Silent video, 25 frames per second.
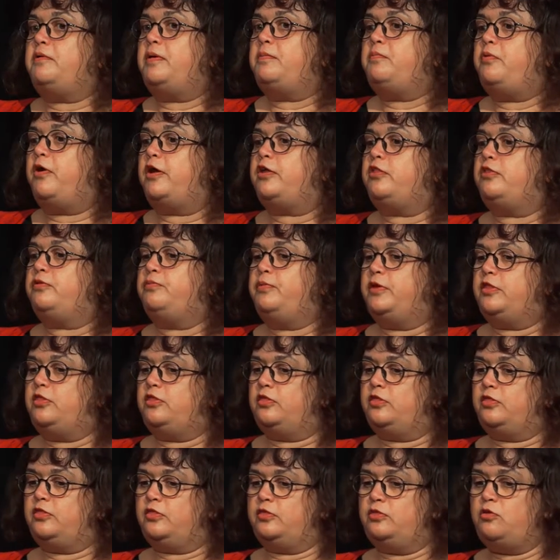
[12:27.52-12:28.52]
impressed
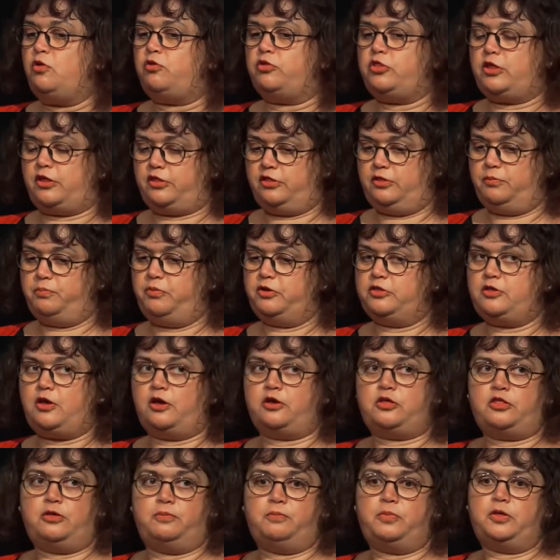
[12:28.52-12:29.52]
with not just the
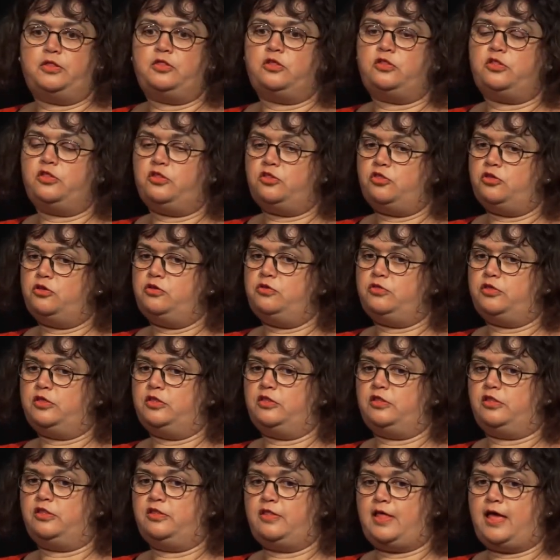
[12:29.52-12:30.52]
production but the
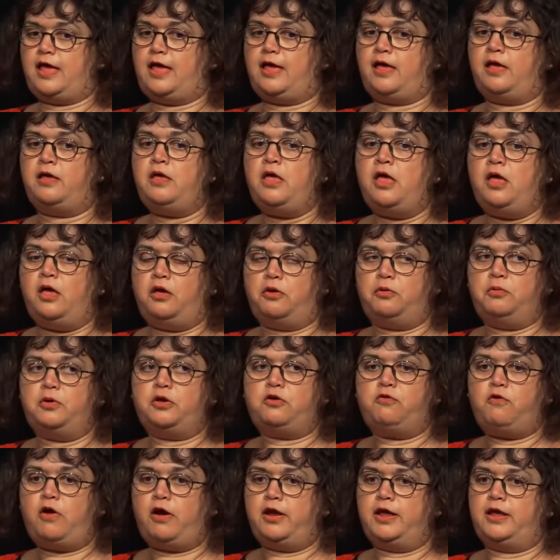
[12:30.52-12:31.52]
students there who were
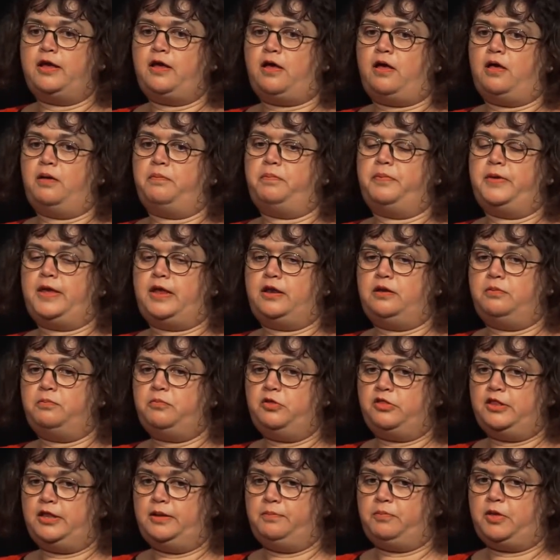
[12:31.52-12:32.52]
growing up in a
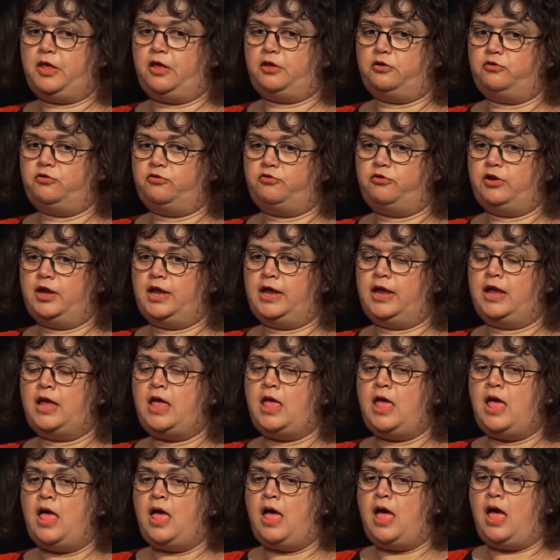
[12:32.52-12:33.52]
Muslim country
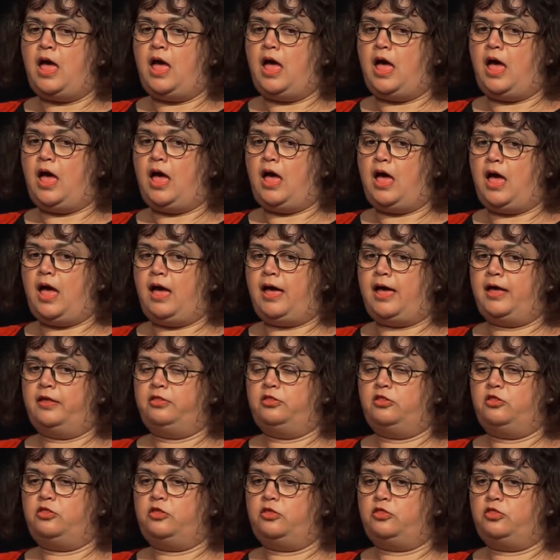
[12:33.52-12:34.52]

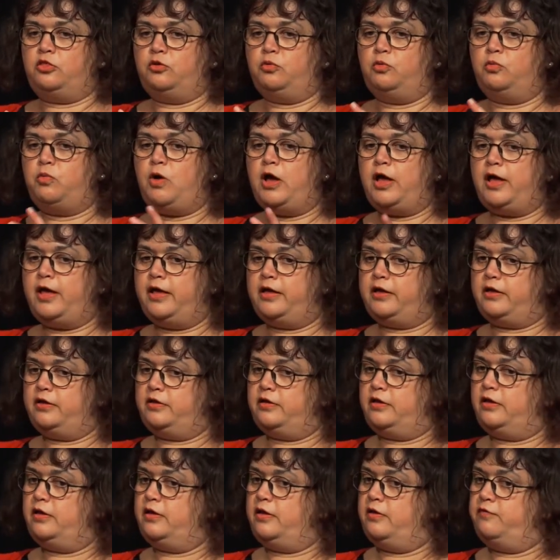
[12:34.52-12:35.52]
and the work
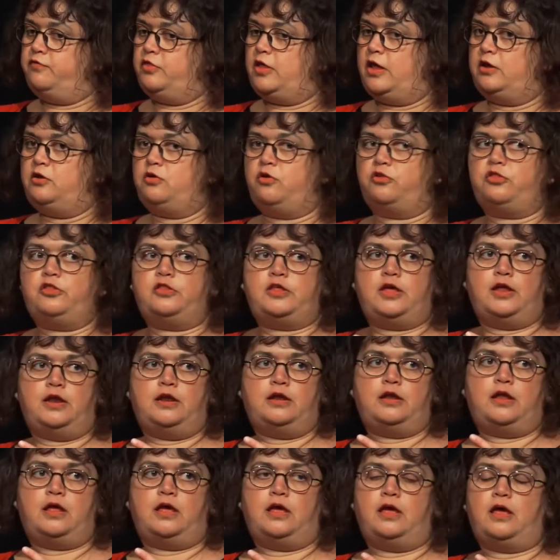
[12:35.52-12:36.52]
of Jane
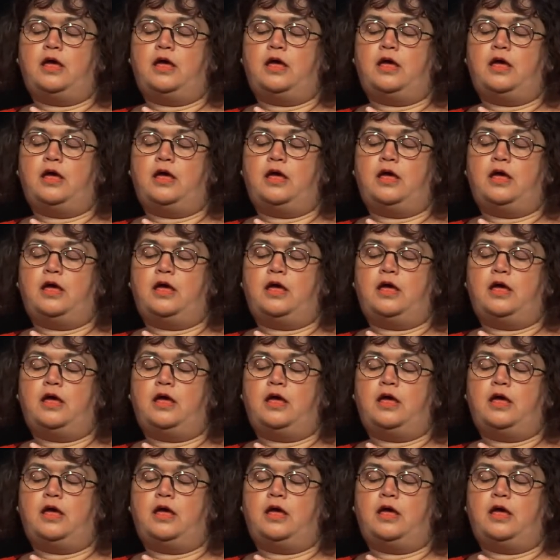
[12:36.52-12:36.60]
Austen